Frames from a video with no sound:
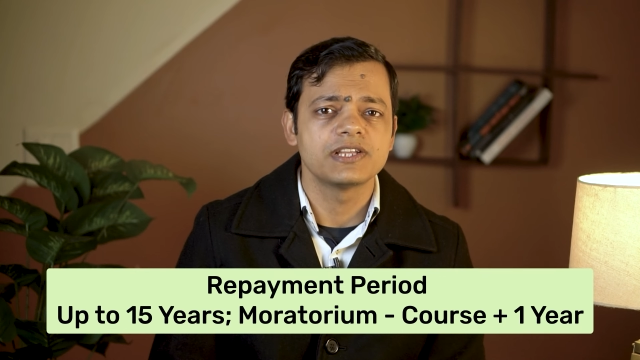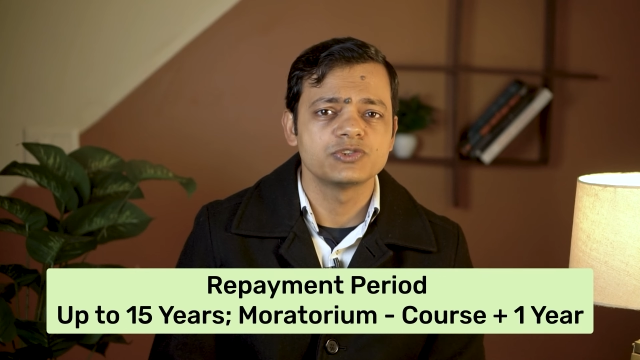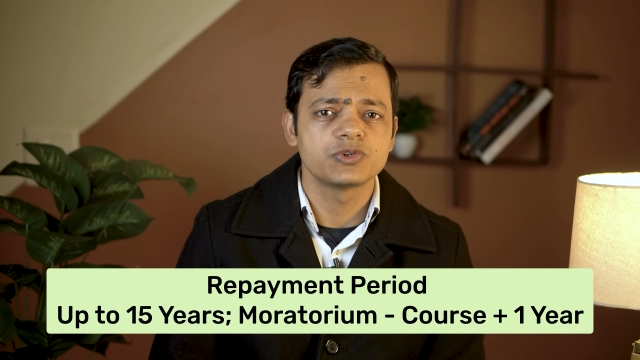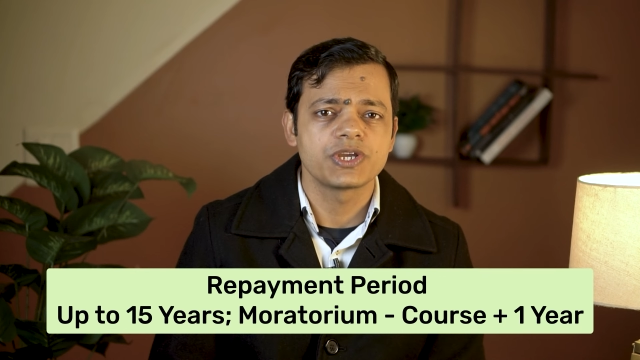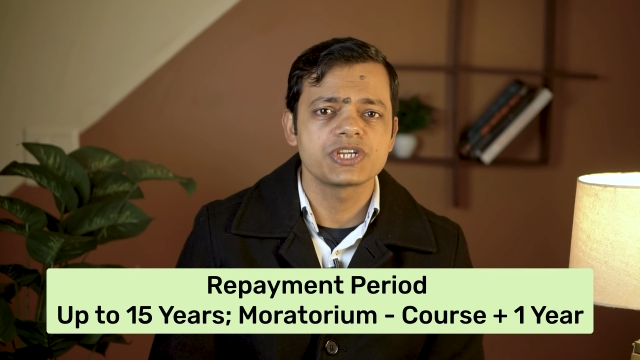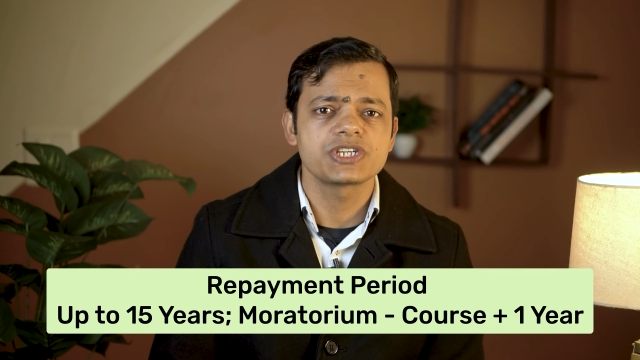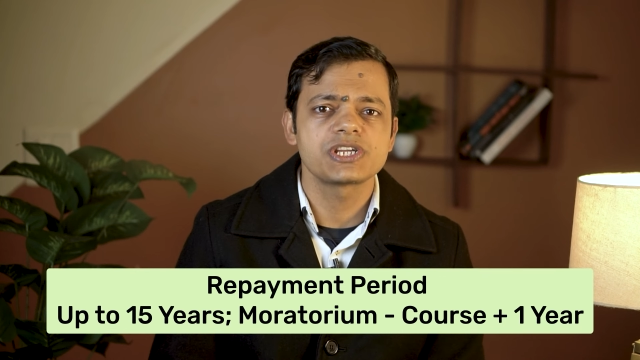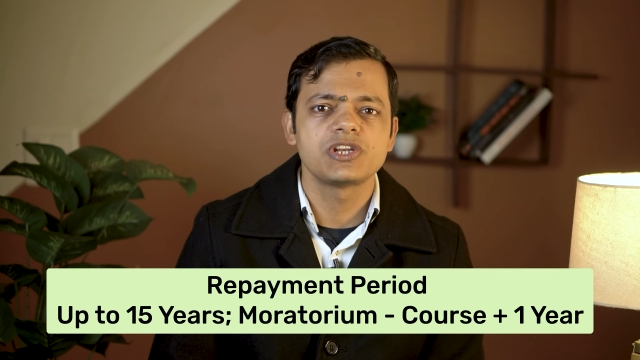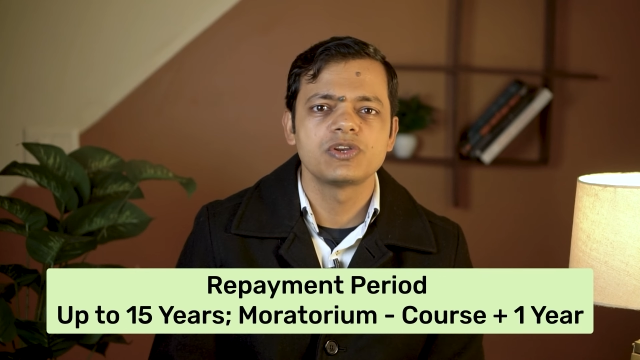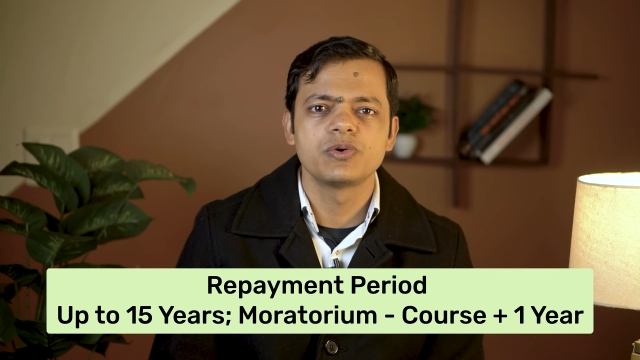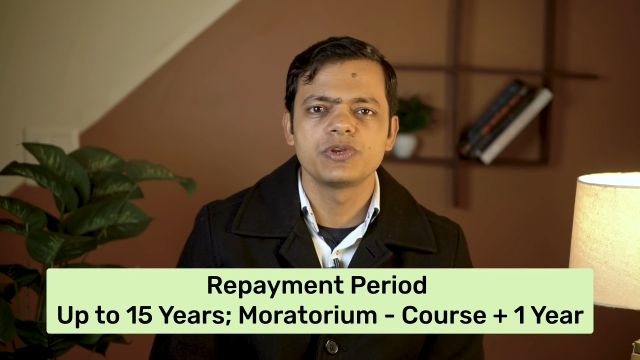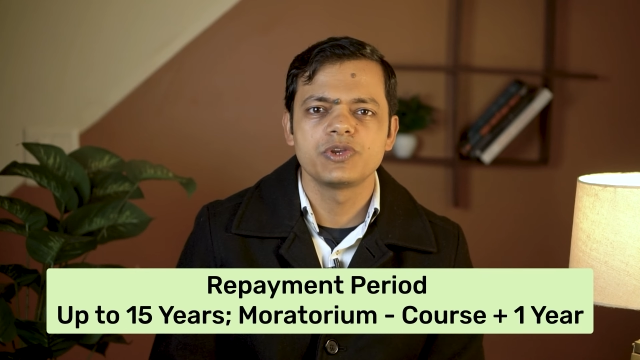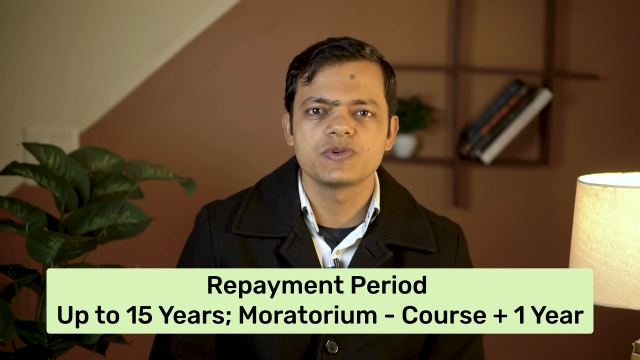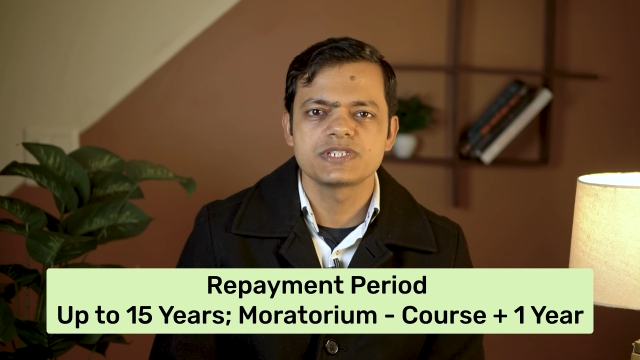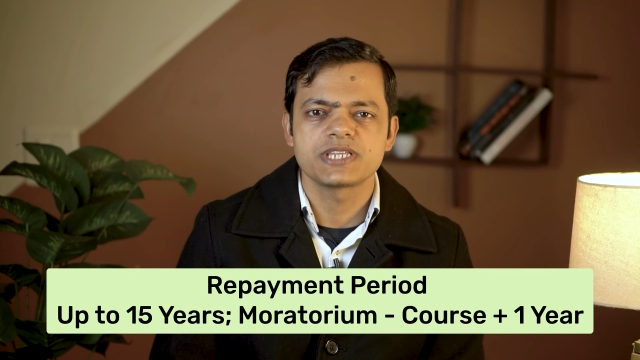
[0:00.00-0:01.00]
education
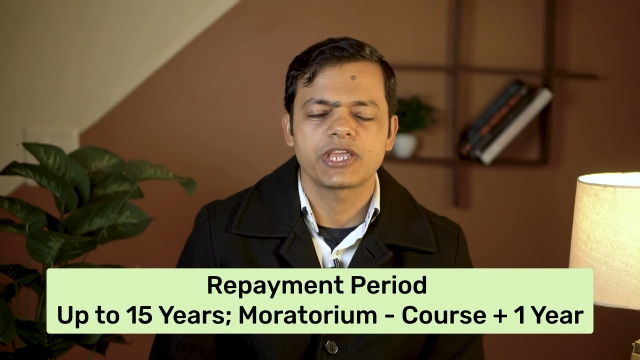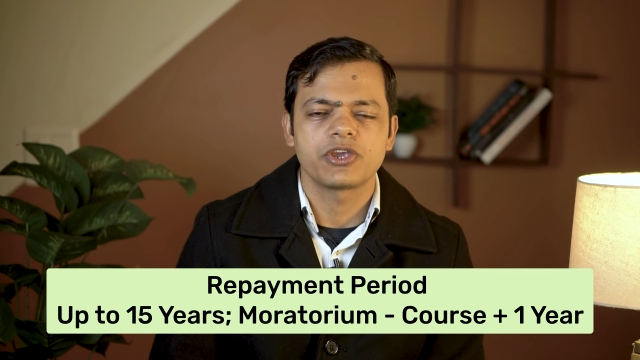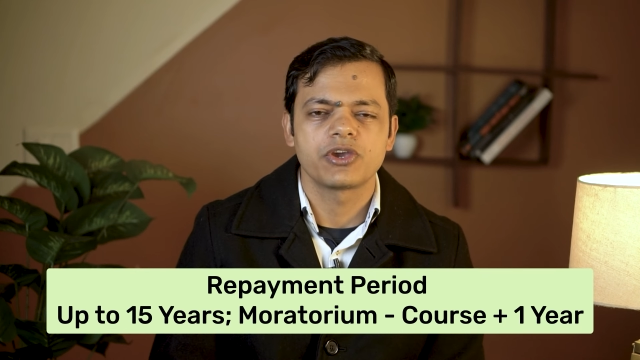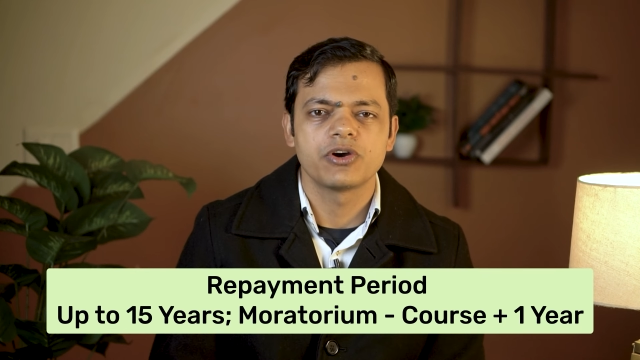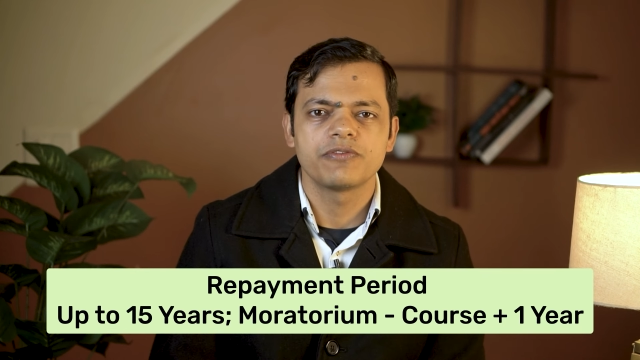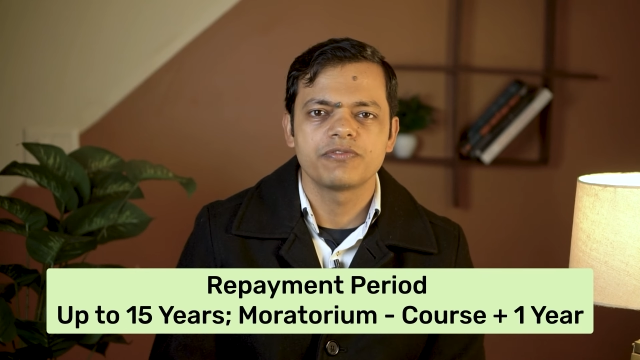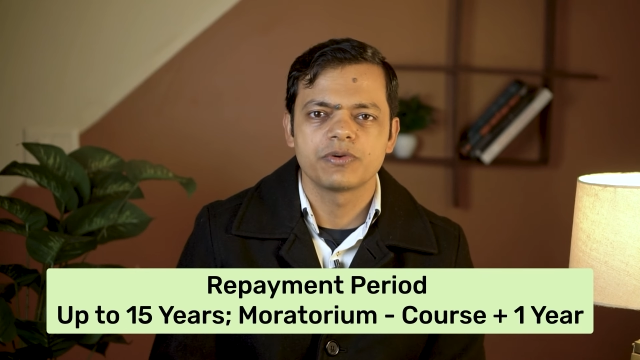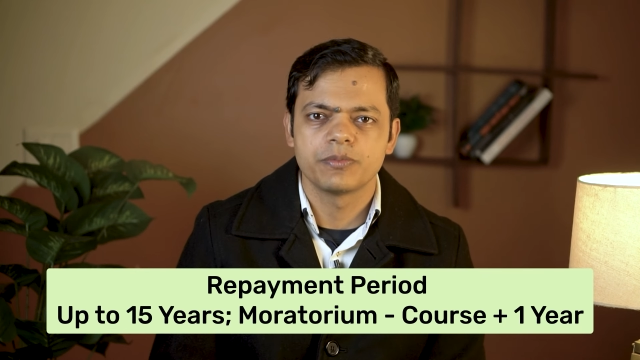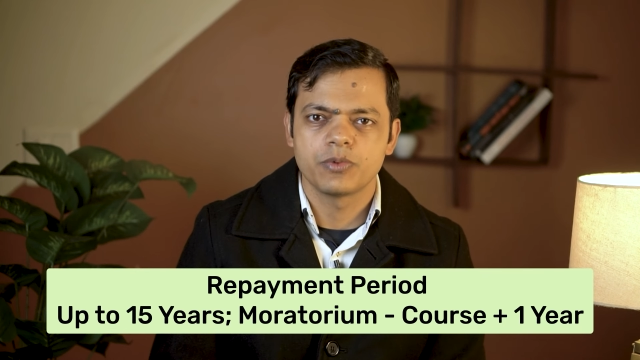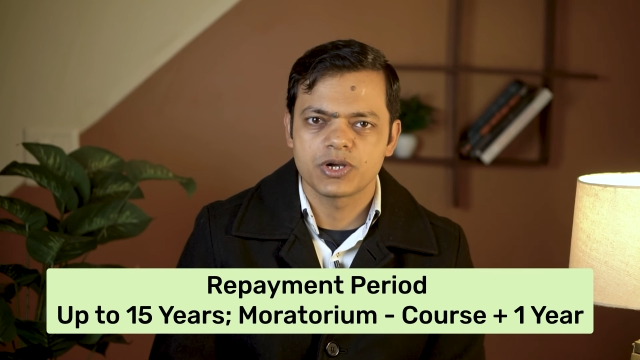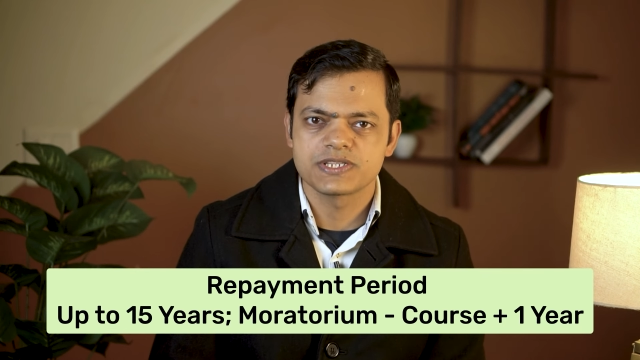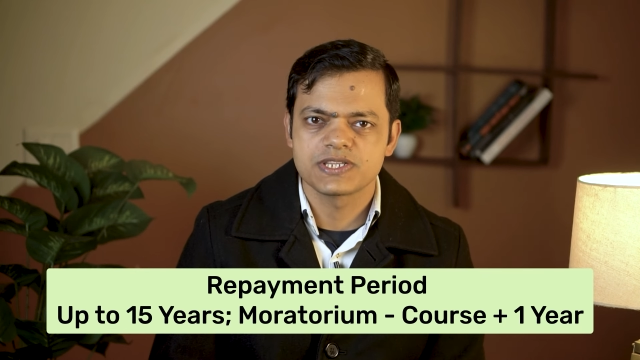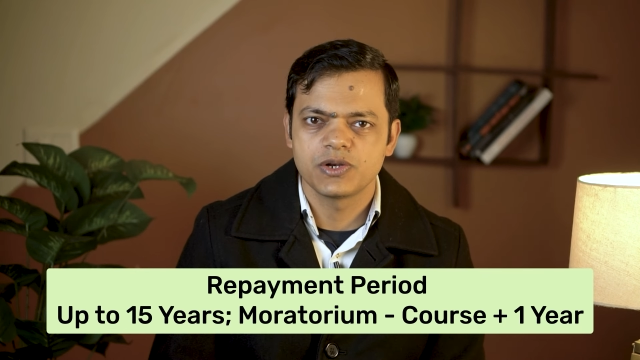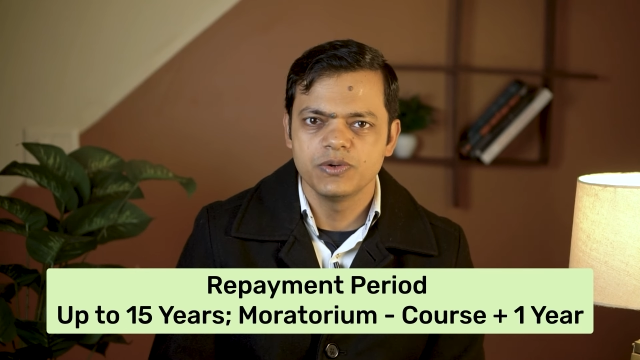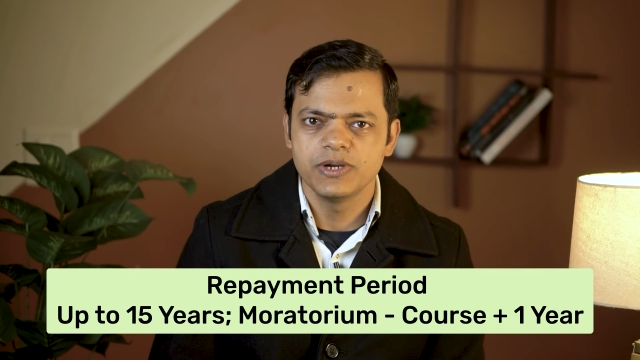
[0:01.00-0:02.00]
loan you secure from
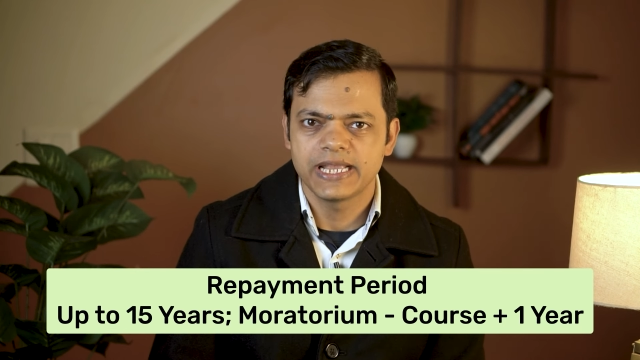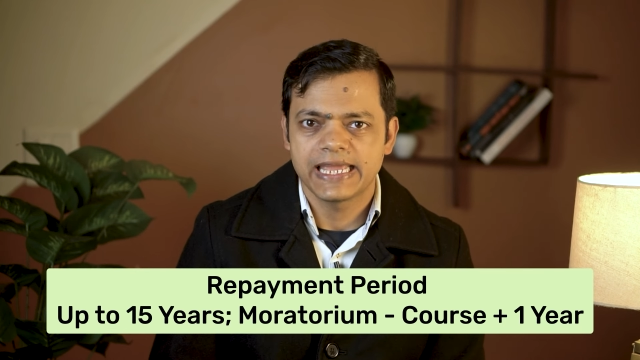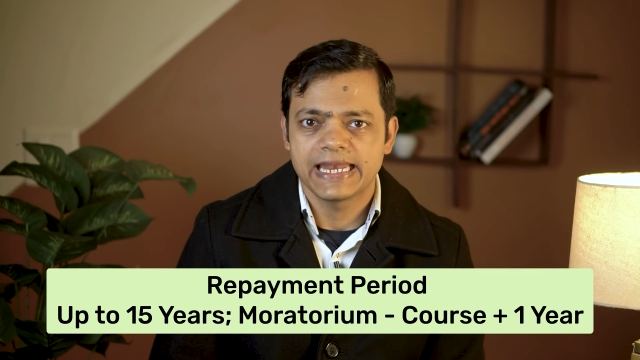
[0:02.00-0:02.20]
Auxilo